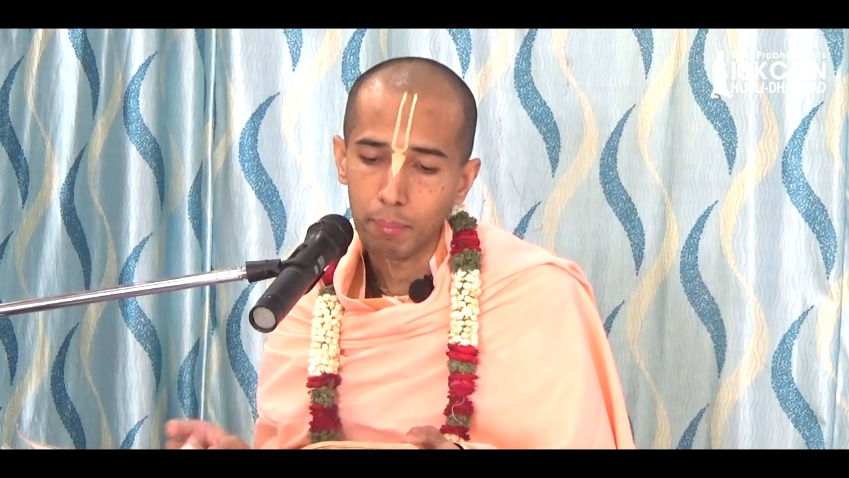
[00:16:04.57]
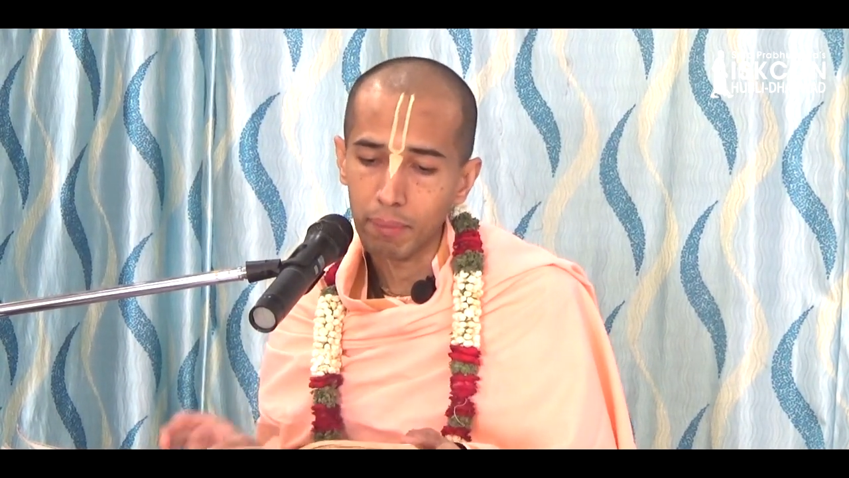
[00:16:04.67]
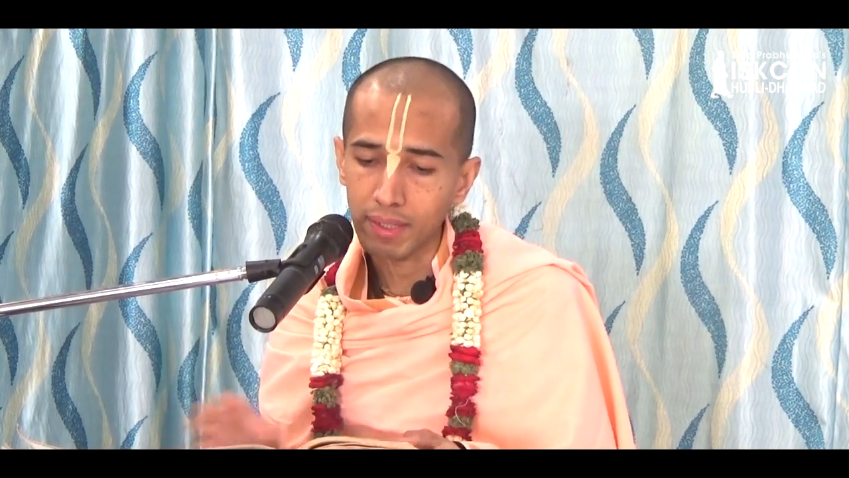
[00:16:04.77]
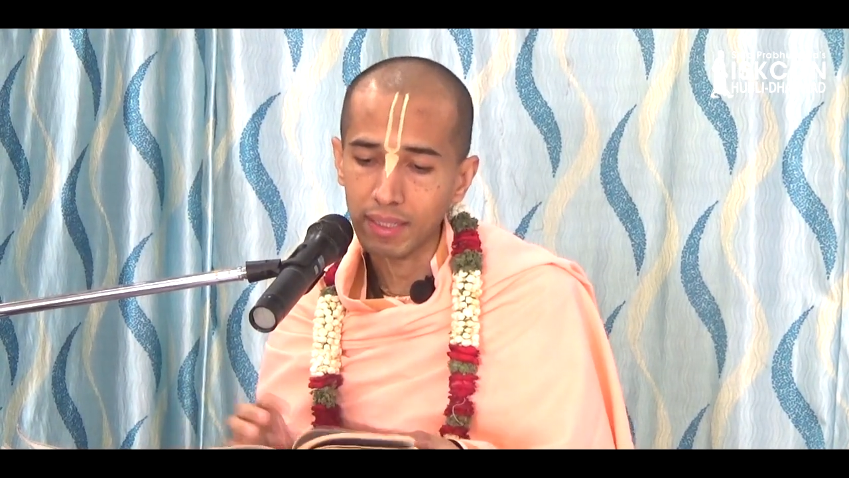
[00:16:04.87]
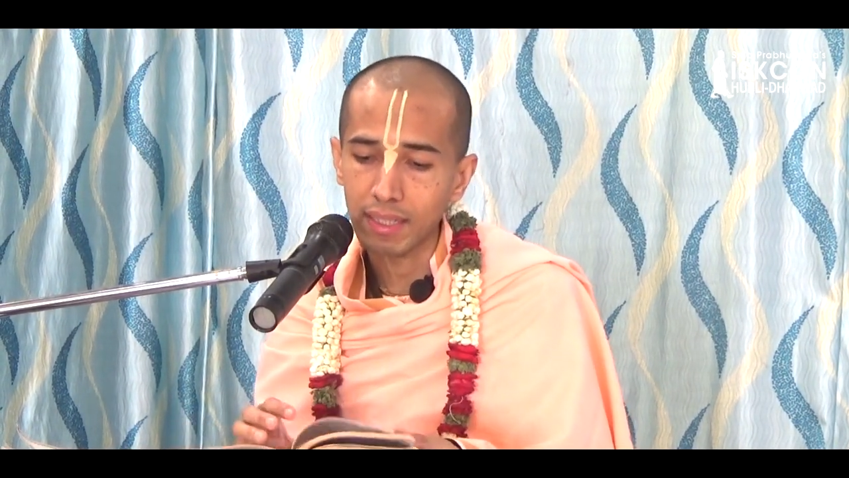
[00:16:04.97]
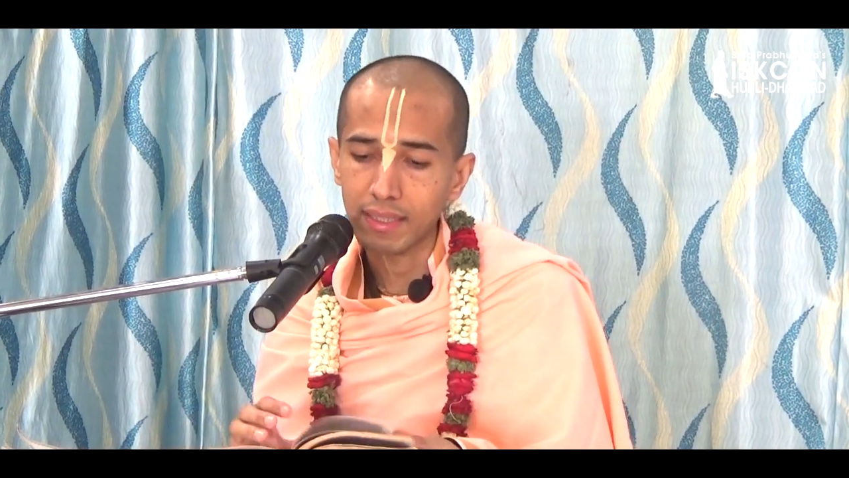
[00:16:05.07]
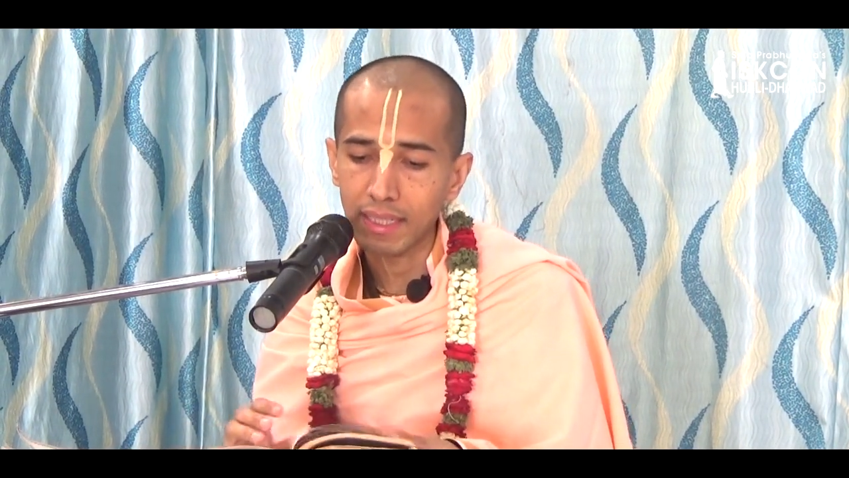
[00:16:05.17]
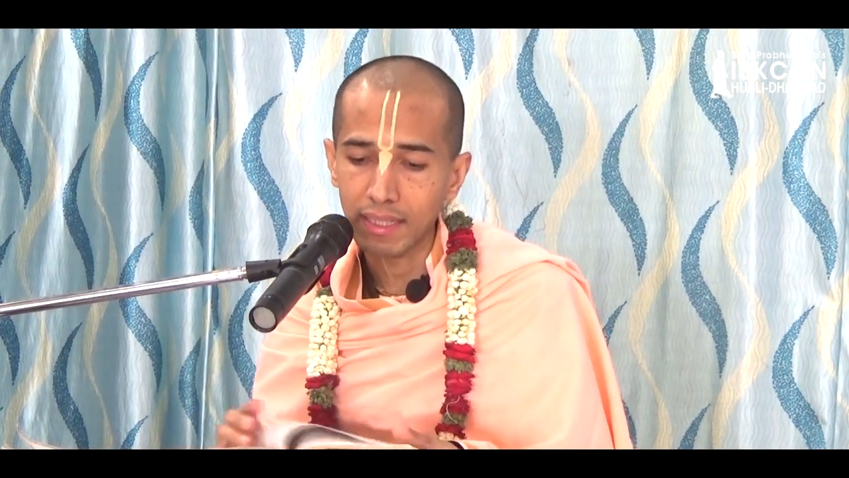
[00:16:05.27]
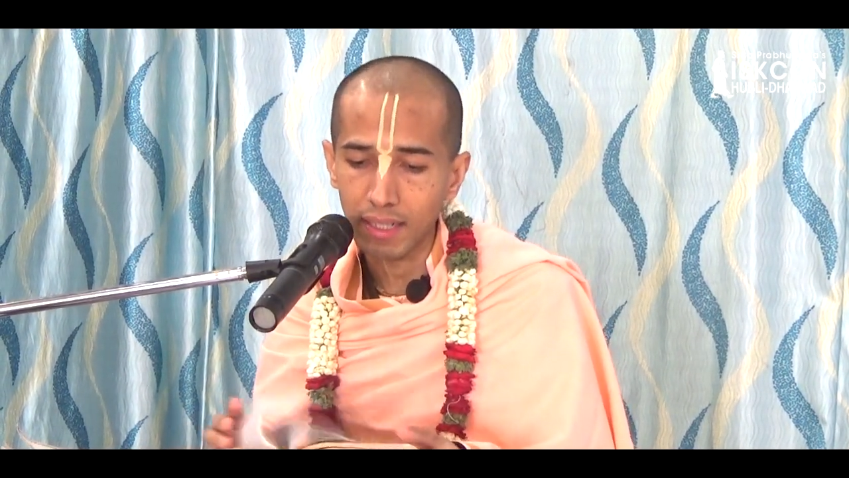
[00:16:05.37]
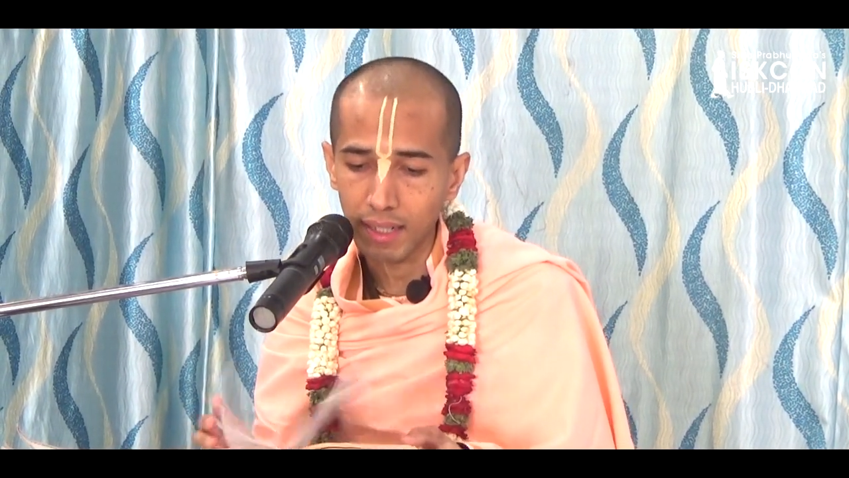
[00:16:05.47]

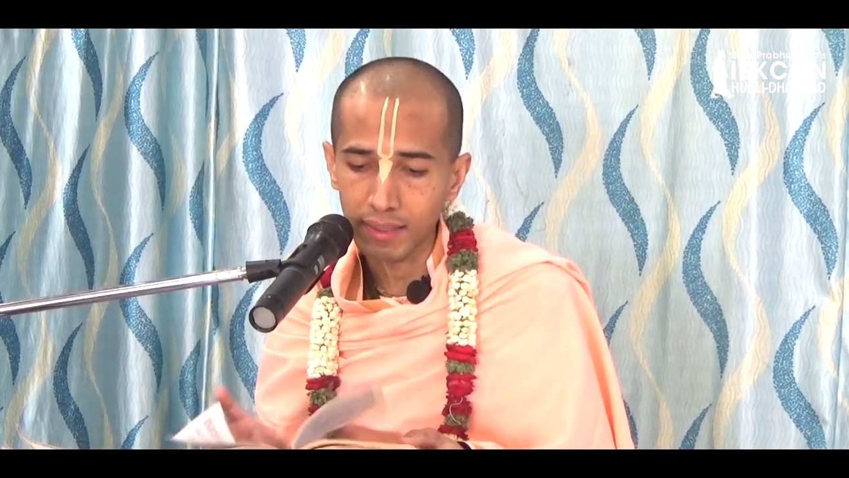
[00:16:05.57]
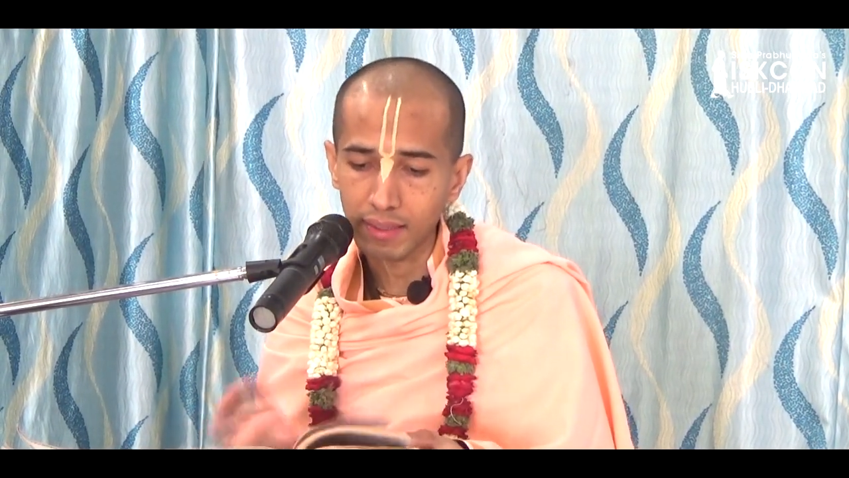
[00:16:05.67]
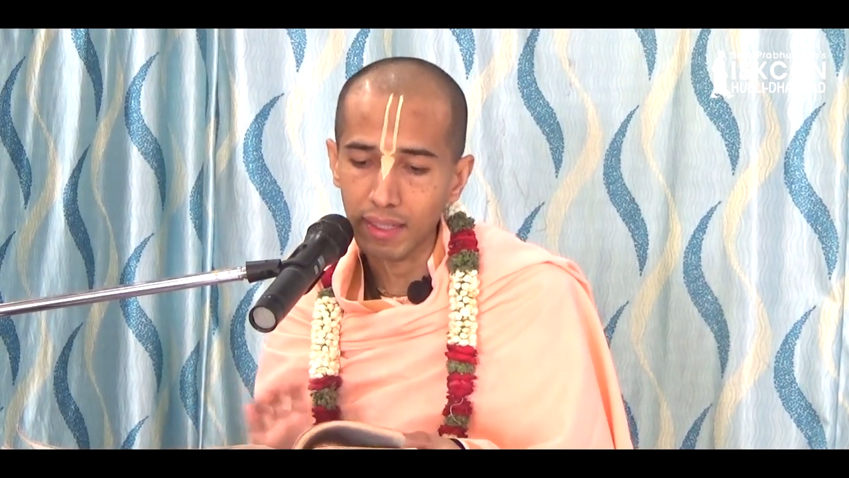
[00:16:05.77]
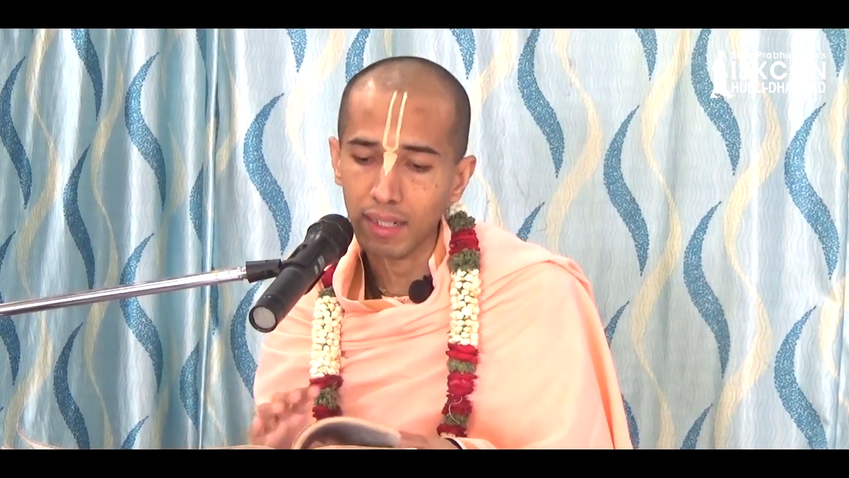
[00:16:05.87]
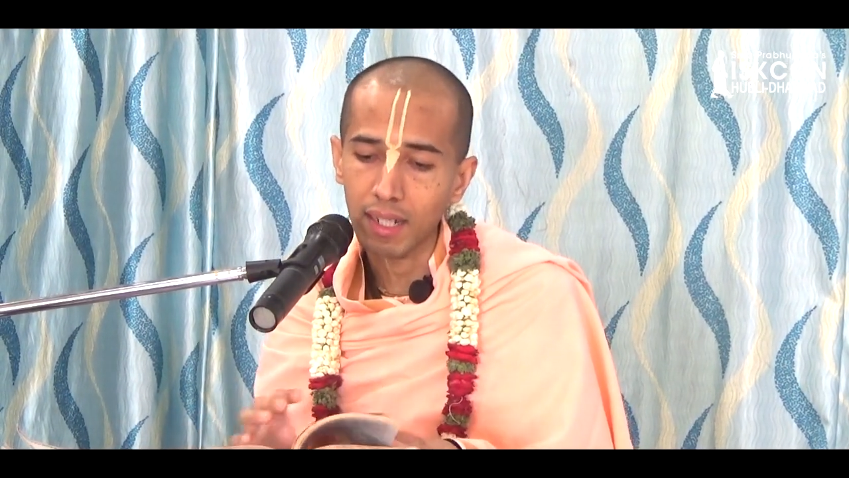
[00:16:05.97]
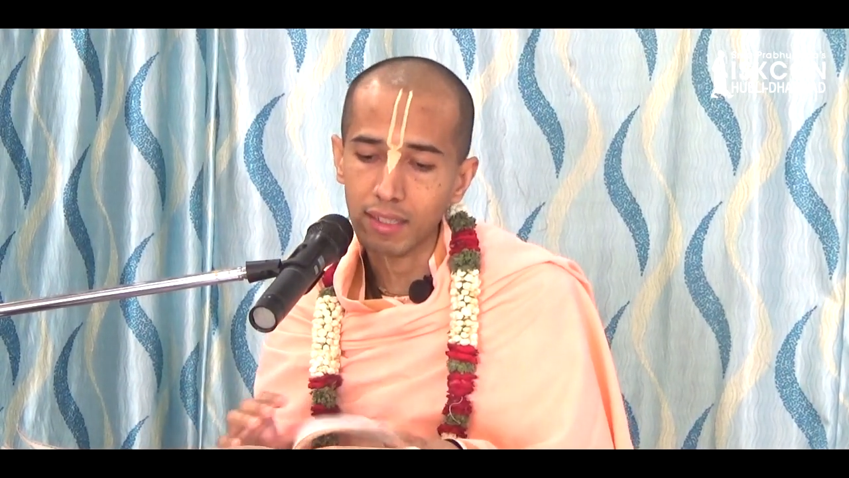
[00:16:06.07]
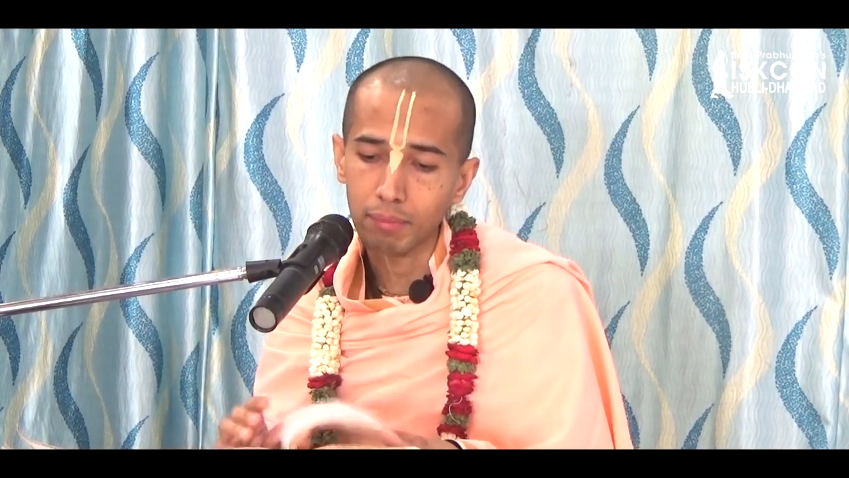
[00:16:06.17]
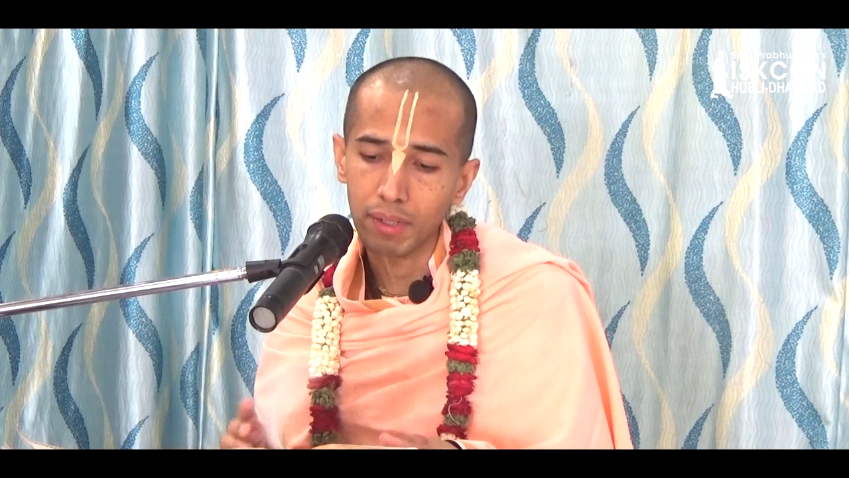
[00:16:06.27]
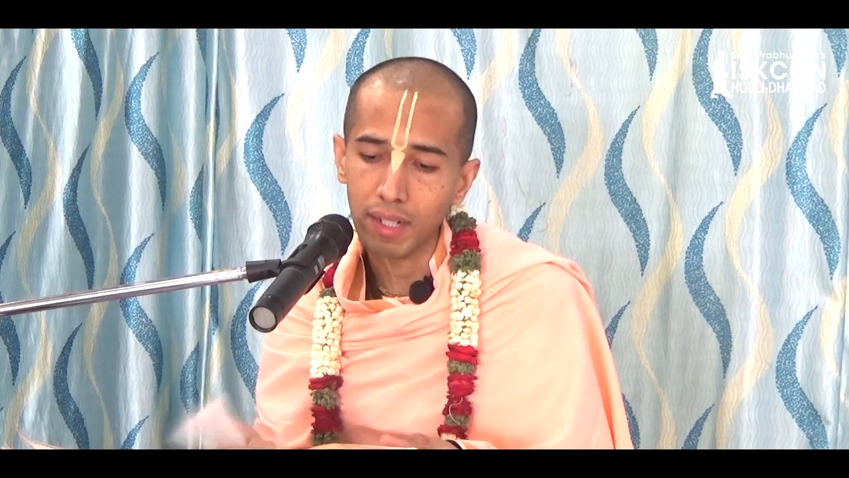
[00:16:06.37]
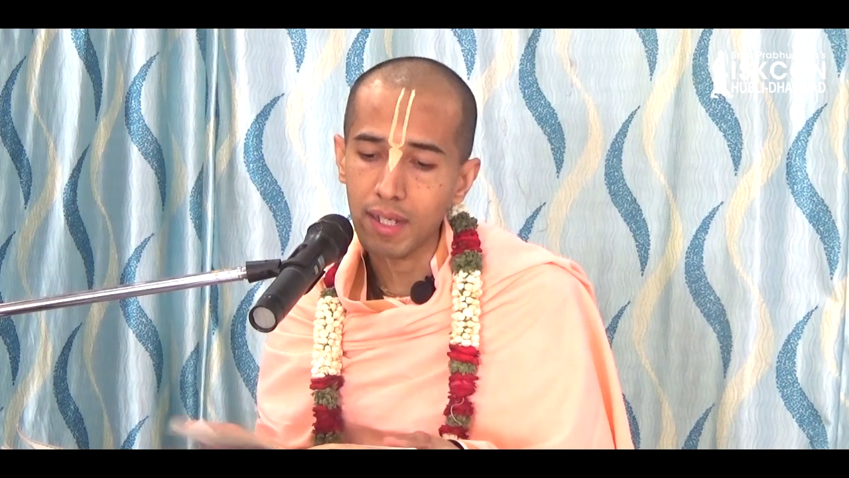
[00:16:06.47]
madgatena
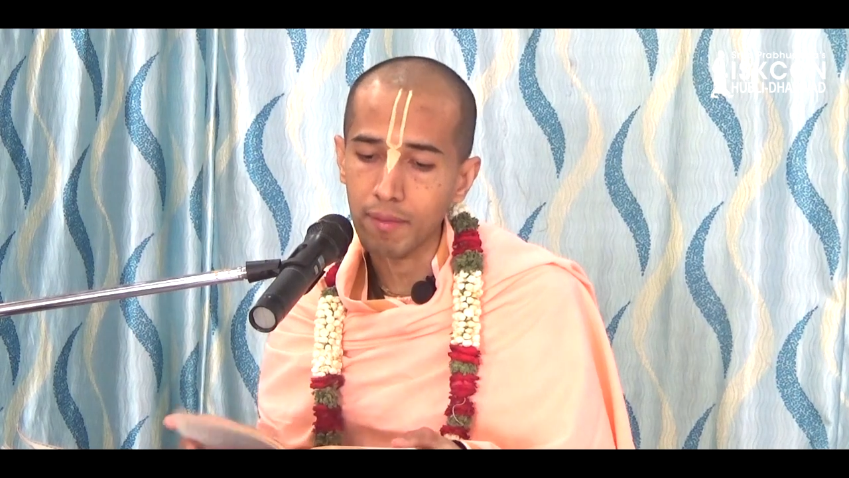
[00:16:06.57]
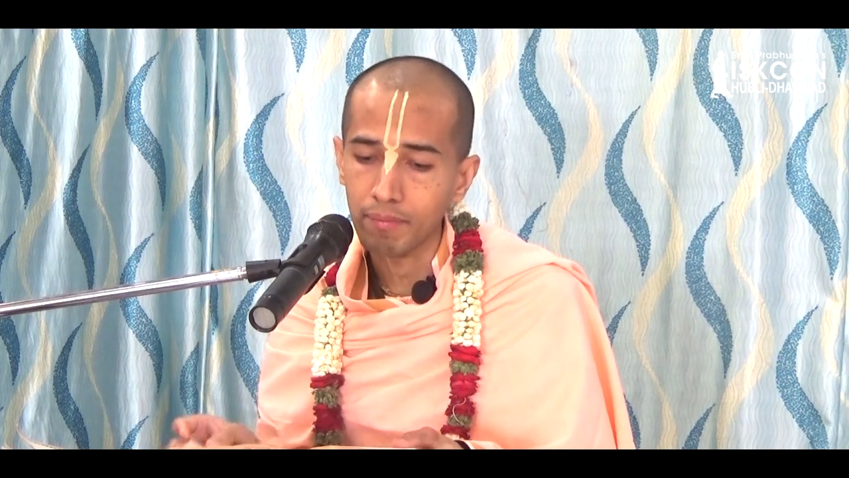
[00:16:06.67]
antaratmana